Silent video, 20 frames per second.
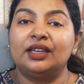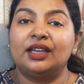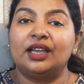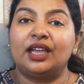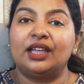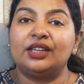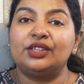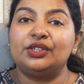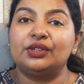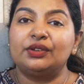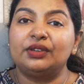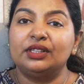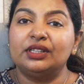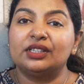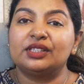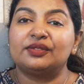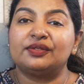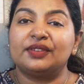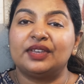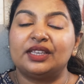And during
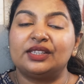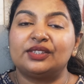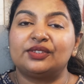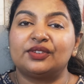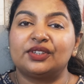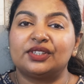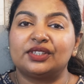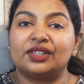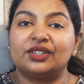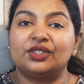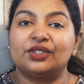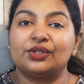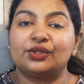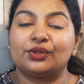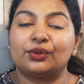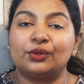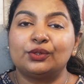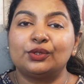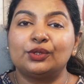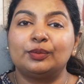this phase, researchers
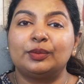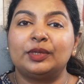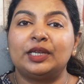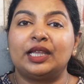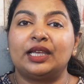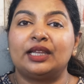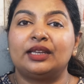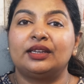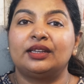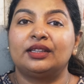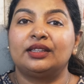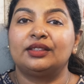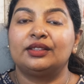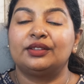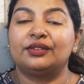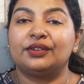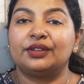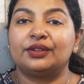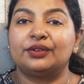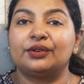also plan
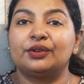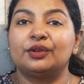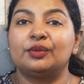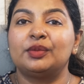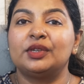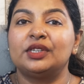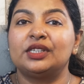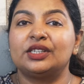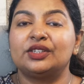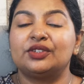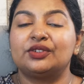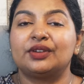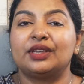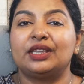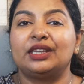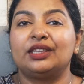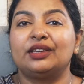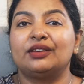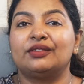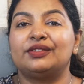the recruitment and
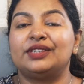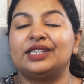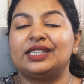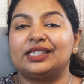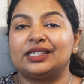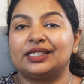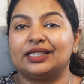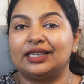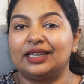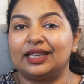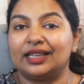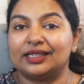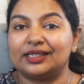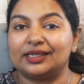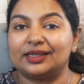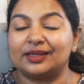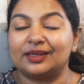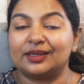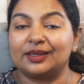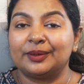training of data
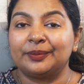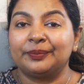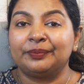collectors.